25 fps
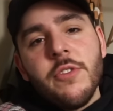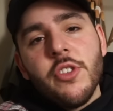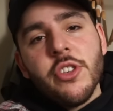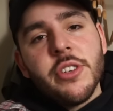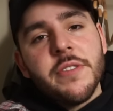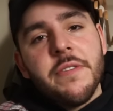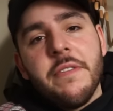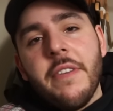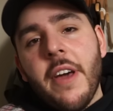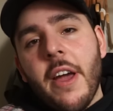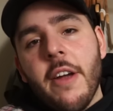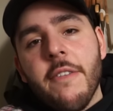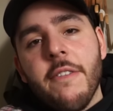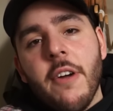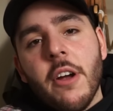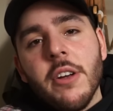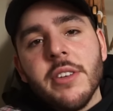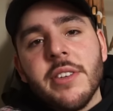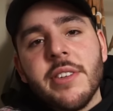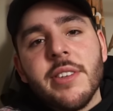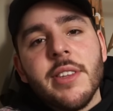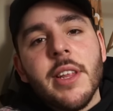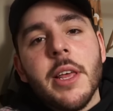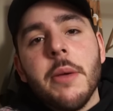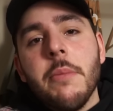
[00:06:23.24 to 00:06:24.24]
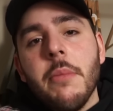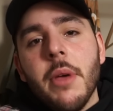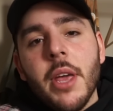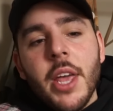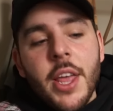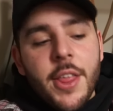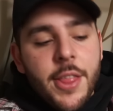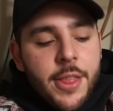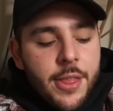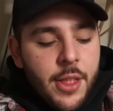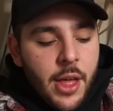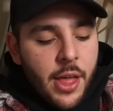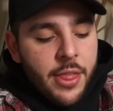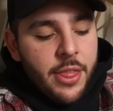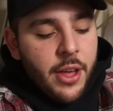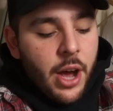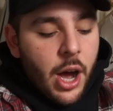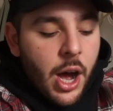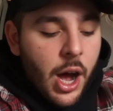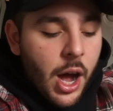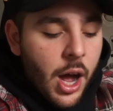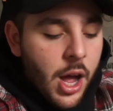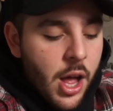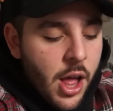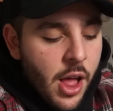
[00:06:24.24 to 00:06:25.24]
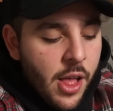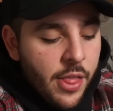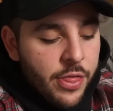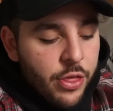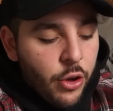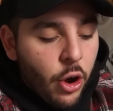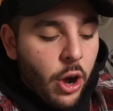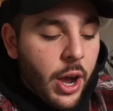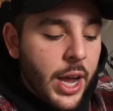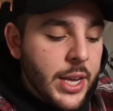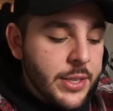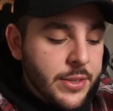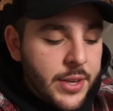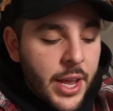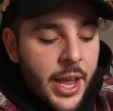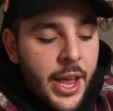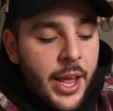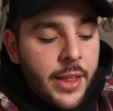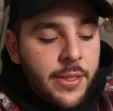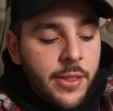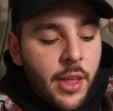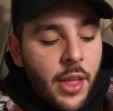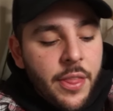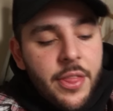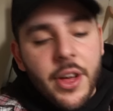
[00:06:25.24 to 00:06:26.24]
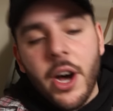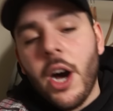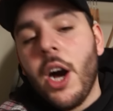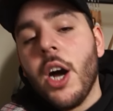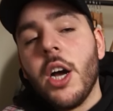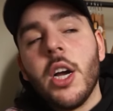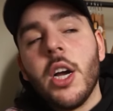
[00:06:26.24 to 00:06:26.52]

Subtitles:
just very, very slim in the thighs and the